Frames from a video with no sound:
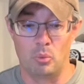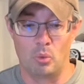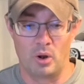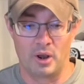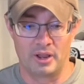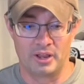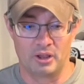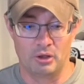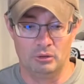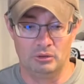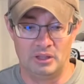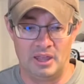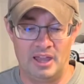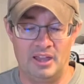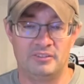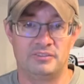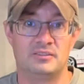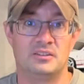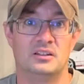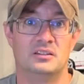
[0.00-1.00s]
When I go
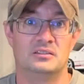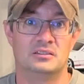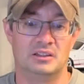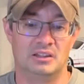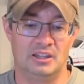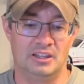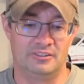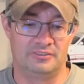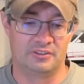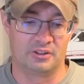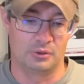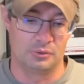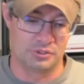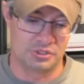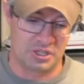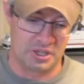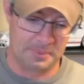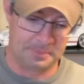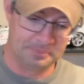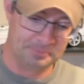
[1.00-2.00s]
left, the left goes up.